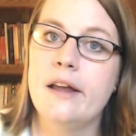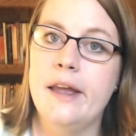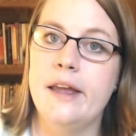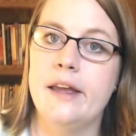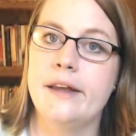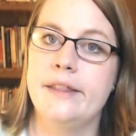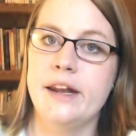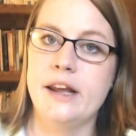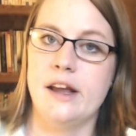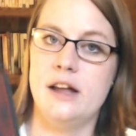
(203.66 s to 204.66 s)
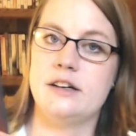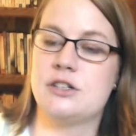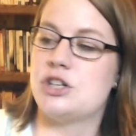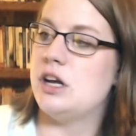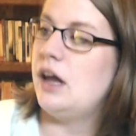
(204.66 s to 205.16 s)
And then I got
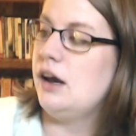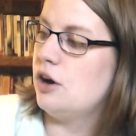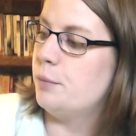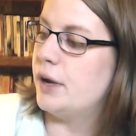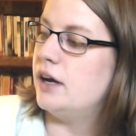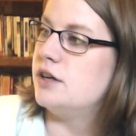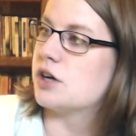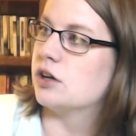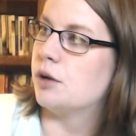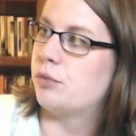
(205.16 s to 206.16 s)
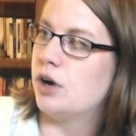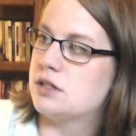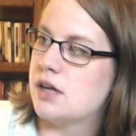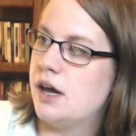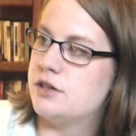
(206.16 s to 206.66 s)
Jane Eyre by Charlotte
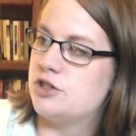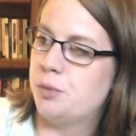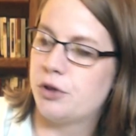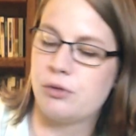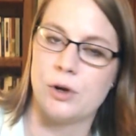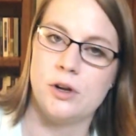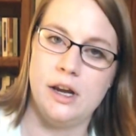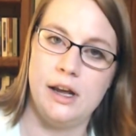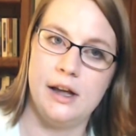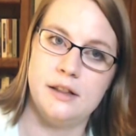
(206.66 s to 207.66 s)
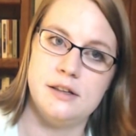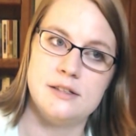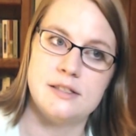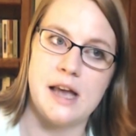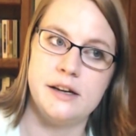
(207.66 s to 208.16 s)
Bronte. Super thrilled. I had the
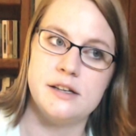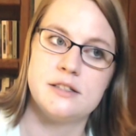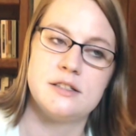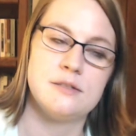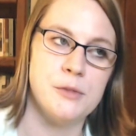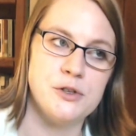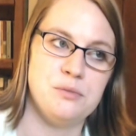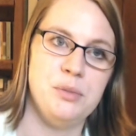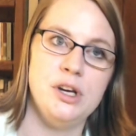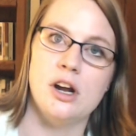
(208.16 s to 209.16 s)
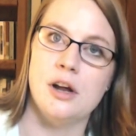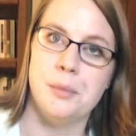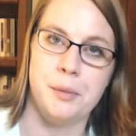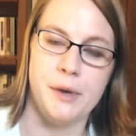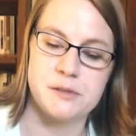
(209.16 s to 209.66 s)
saddest, most beat up
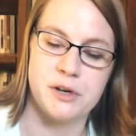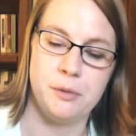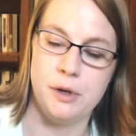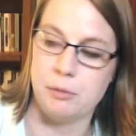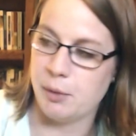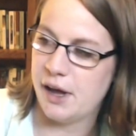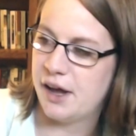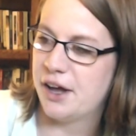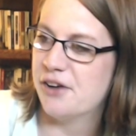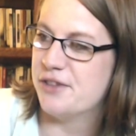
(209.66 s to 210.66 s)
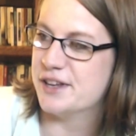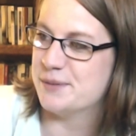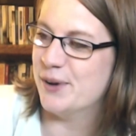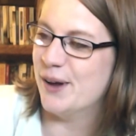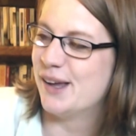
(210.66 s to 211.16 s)
mass market paperback of this
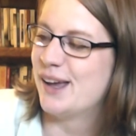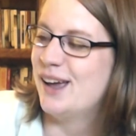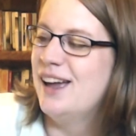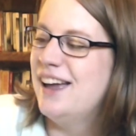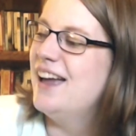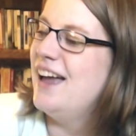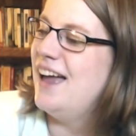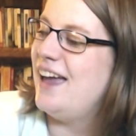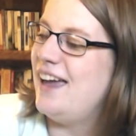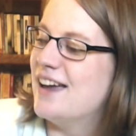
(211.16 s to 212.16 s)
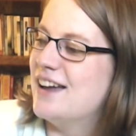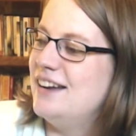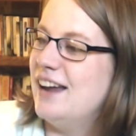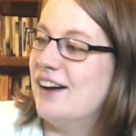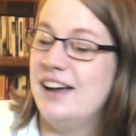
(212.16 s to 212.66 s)
book. And
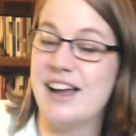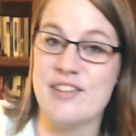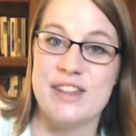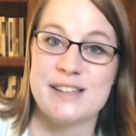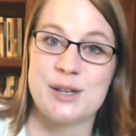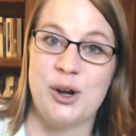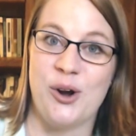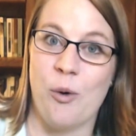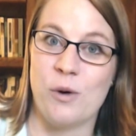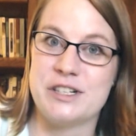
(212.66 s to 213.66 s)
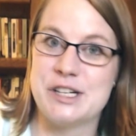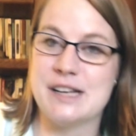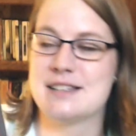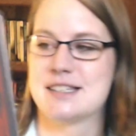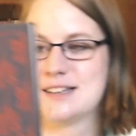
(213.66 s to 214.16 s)
now I have this gorgeous